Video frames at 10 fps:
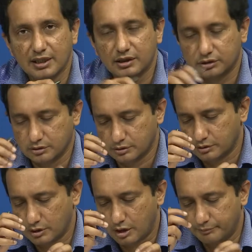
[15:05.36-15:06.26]

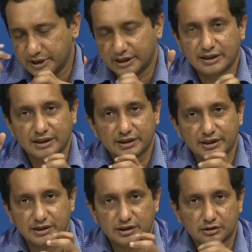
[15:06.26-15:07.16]
So, object
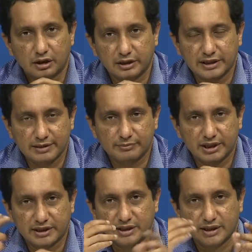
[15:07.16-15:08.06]
recognition is already
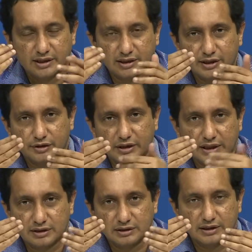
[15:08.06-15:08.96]
built in and then you
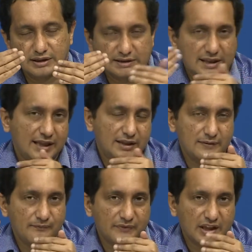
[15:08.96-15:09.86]
can
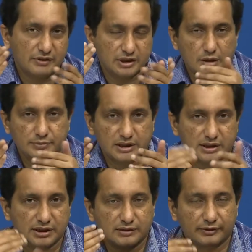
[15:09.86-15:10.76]
decide which
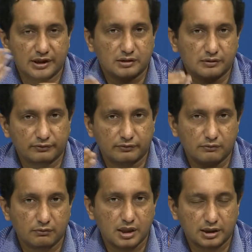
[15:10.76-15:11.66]
object is in front of
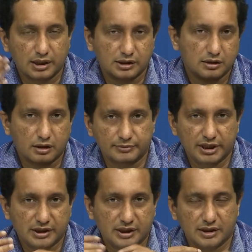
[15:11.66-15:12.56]
what other
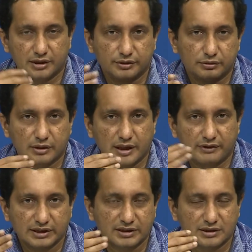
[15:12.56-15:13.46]
object and you have
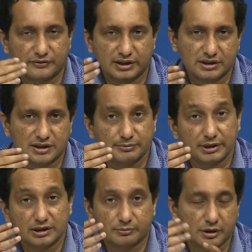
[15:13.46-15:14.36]
a sense of distance
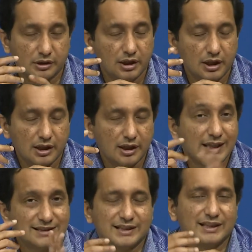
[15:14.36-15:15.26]
based upon
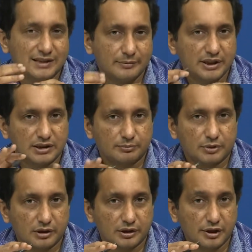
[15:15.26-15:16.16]
incidentally based
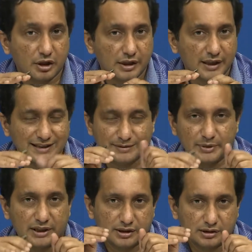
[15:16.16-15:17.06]
upon your
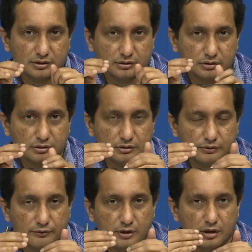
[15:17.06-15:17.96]
experience.
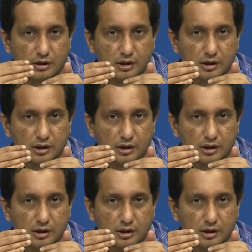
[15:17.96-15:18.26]
So, for